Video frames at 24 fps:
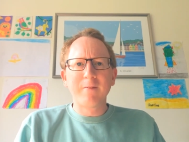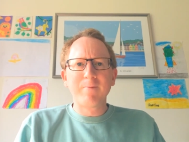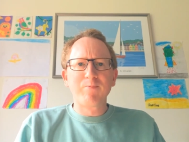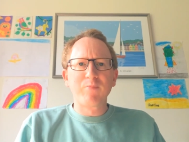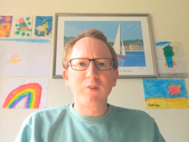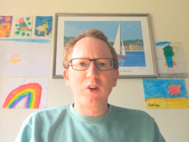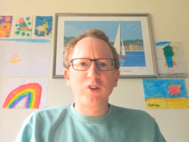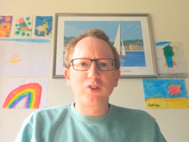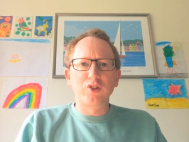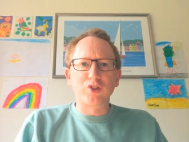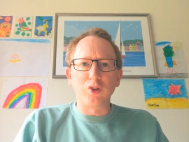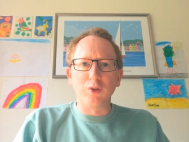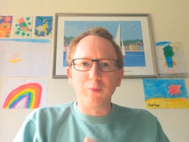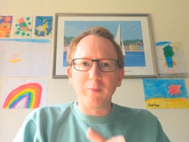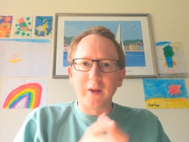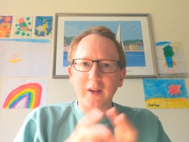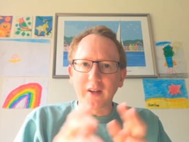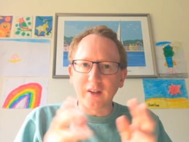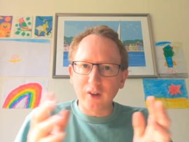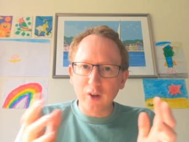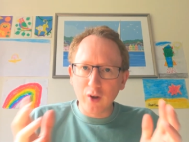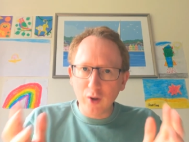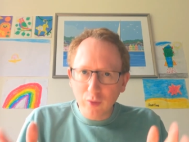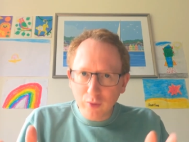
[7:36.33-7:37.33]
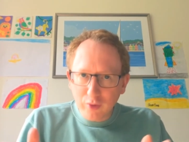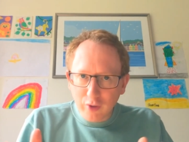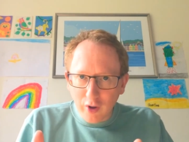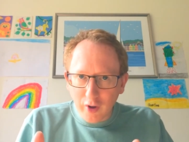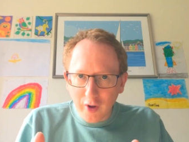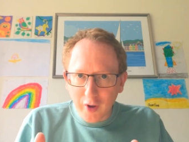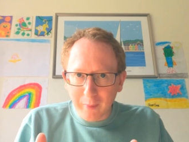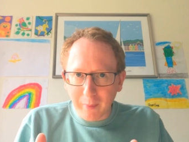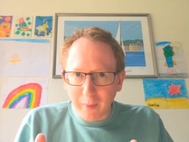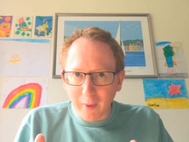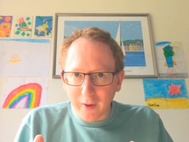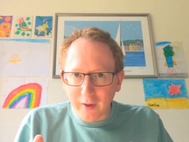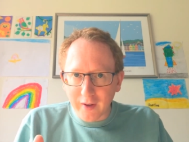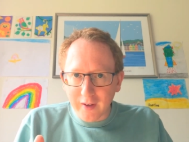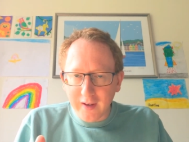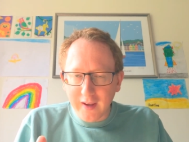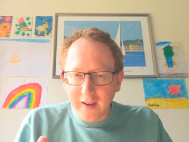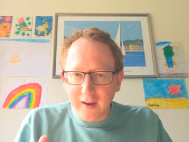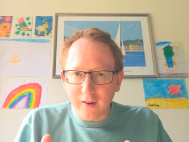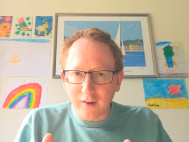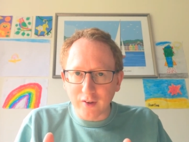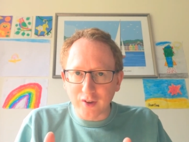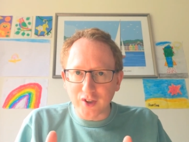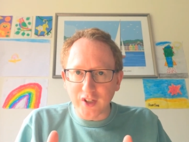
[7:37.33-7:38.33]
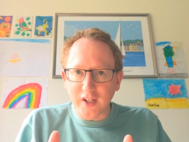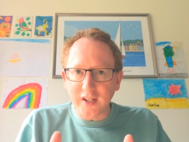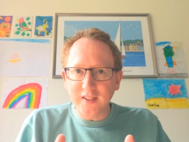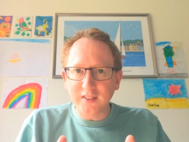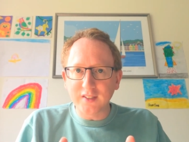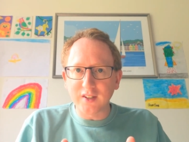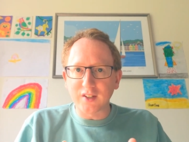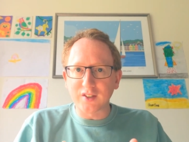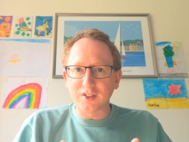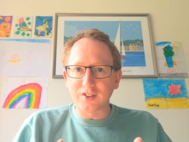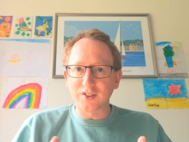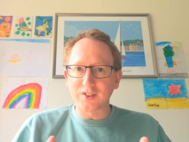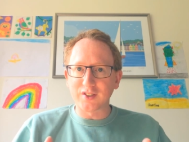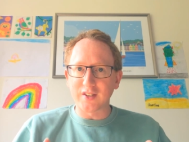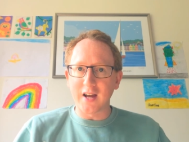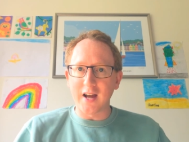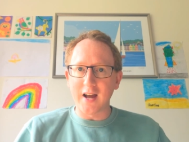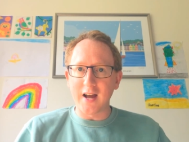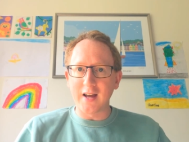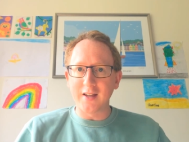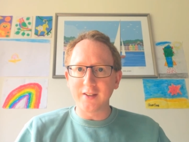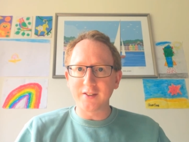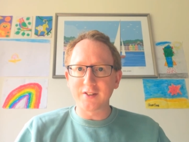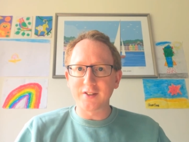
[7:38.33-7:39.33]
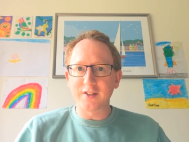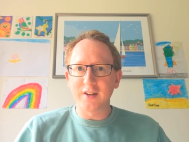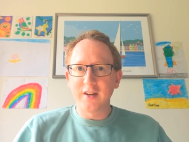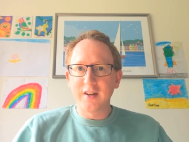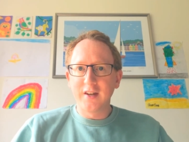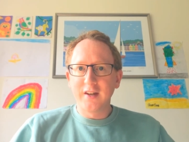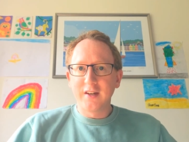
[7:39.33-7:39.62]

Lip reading: So make no doubt about it here. Jesus stands,